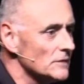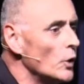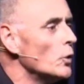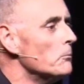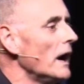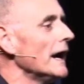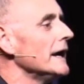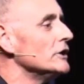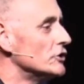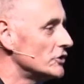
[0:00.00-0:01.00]
Oh
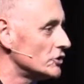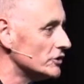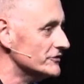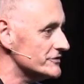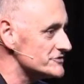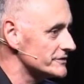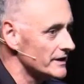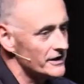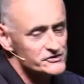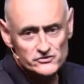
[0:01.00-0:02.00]
my goodness,
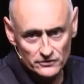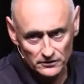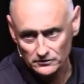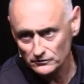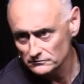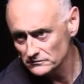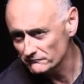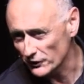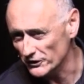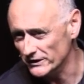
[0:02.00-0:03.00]
did I struggle
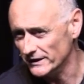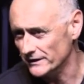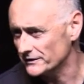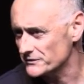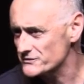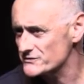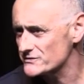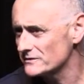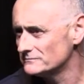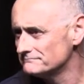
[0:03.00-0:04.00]
for
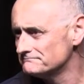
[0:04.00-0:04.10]
years